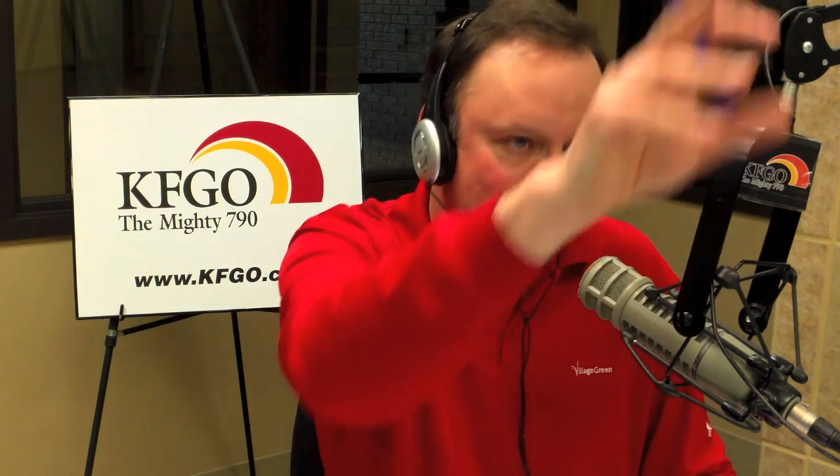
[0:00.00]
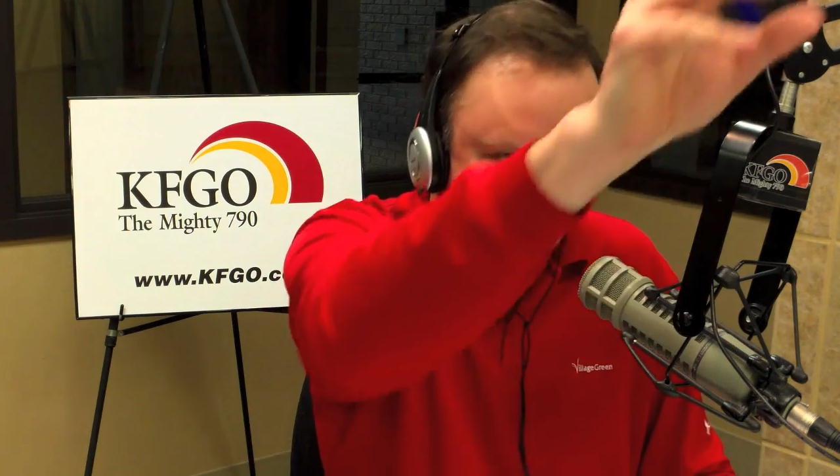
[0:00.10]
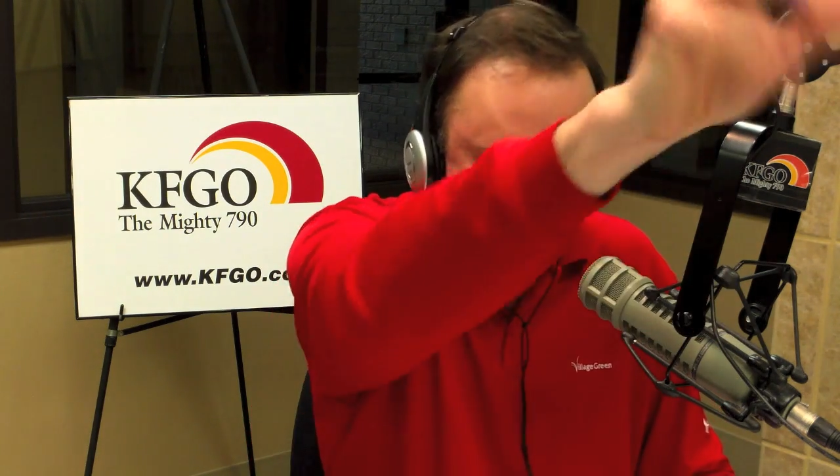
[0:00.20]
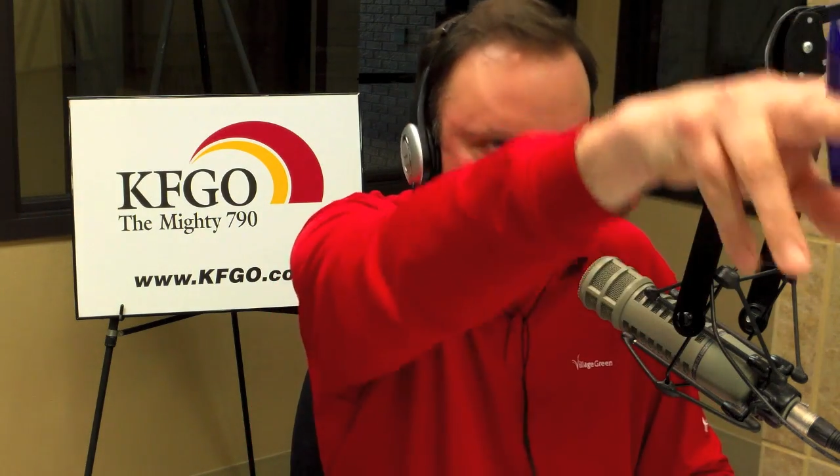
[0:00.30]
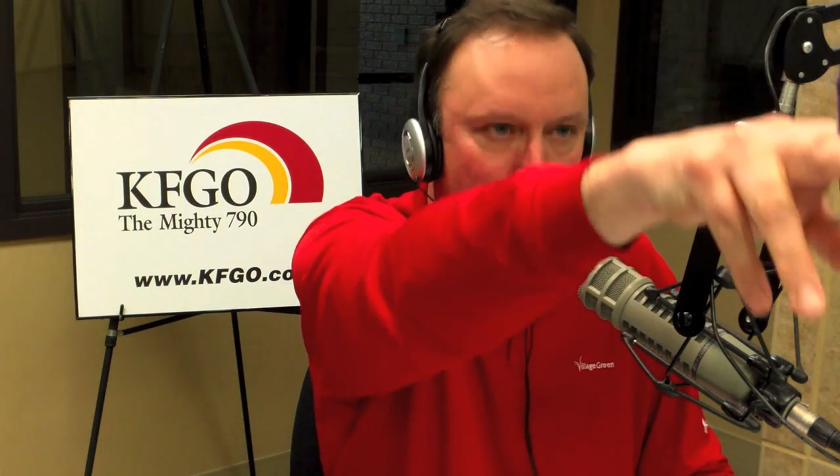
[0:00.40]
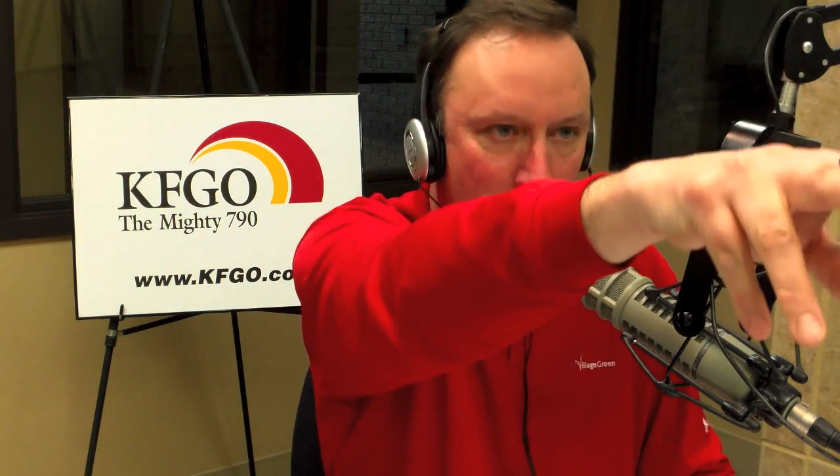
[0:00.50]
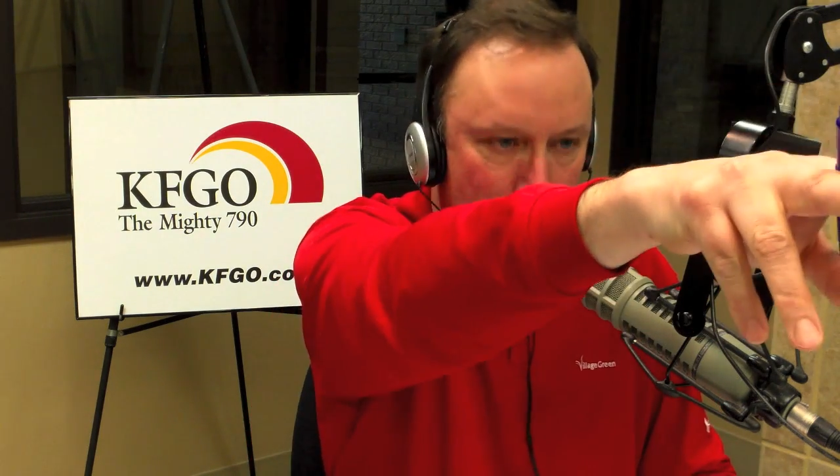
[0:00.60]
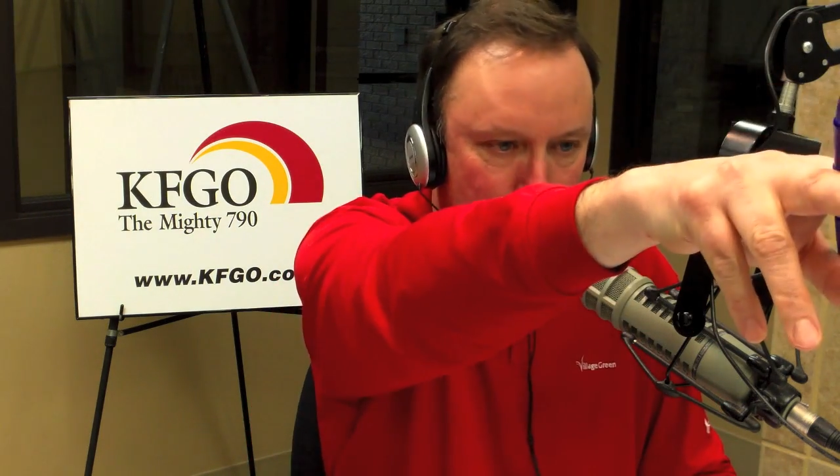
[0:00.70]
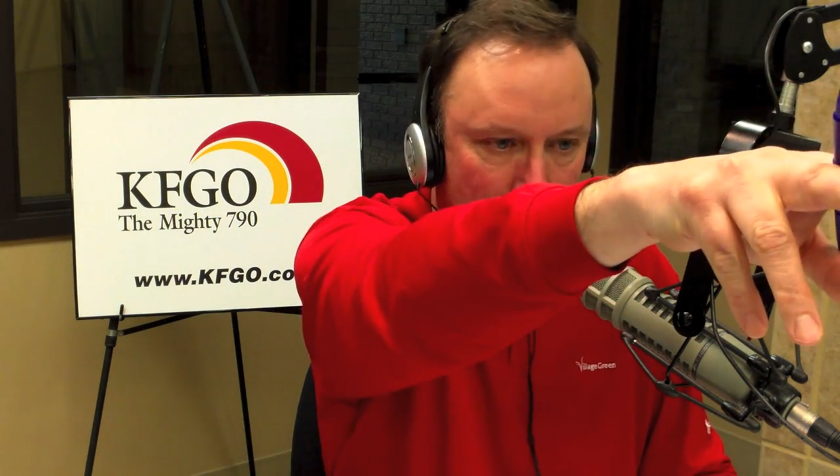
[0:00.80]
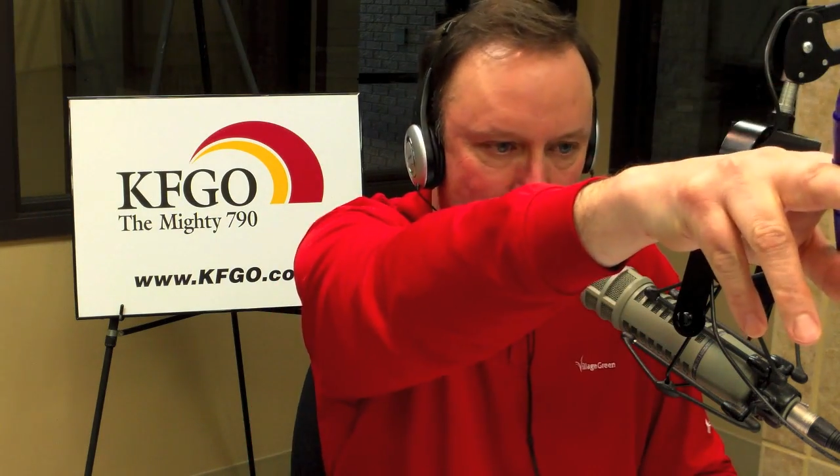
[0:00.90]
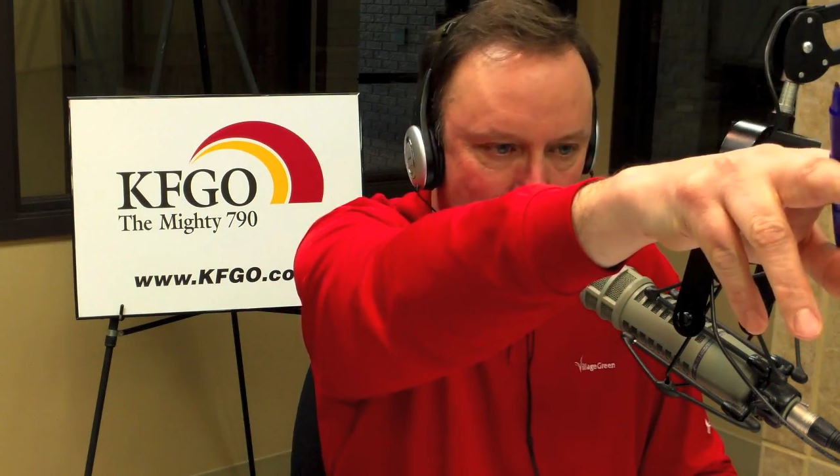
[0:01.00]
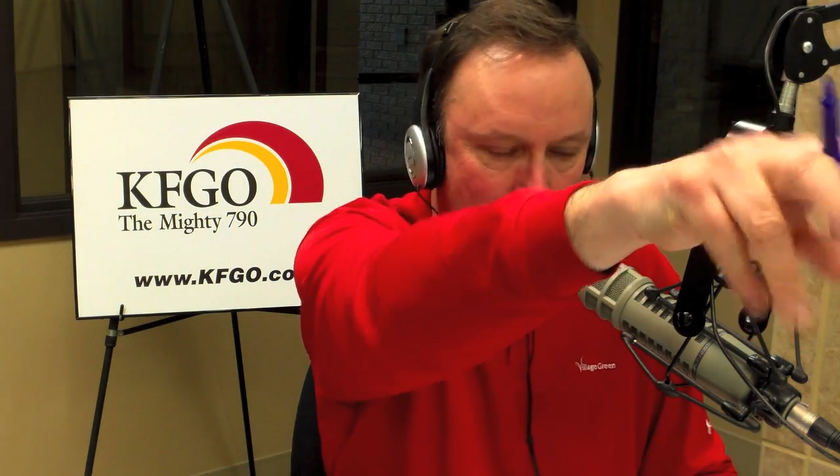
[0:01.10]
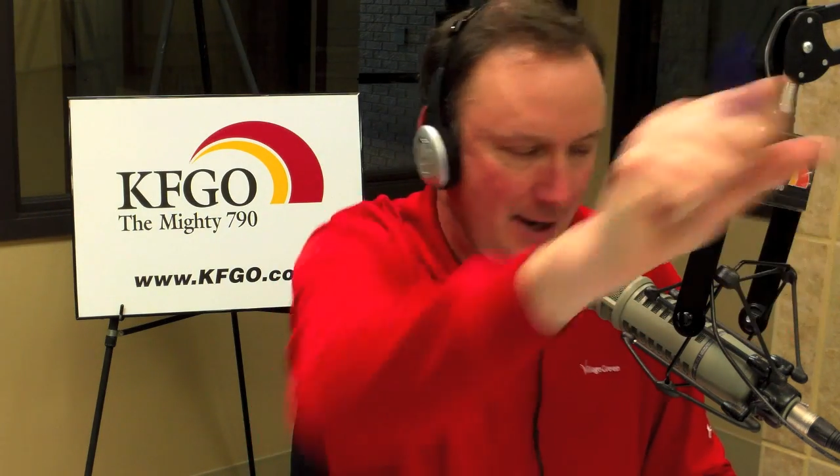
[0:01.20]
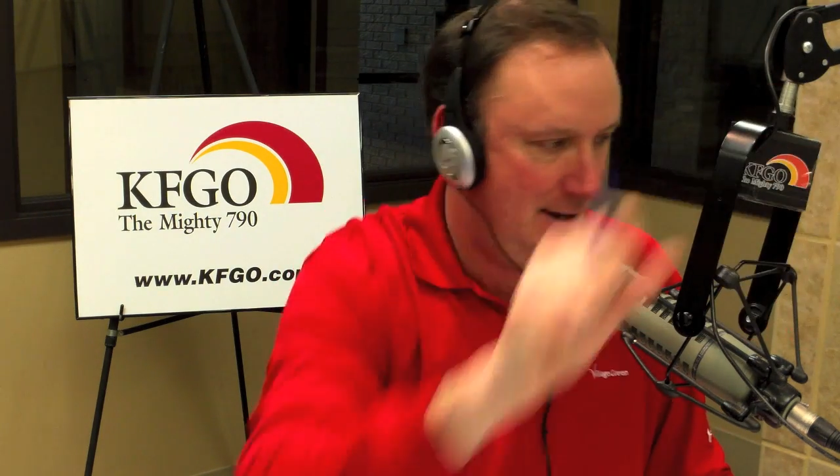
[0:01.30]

Get that part and play that.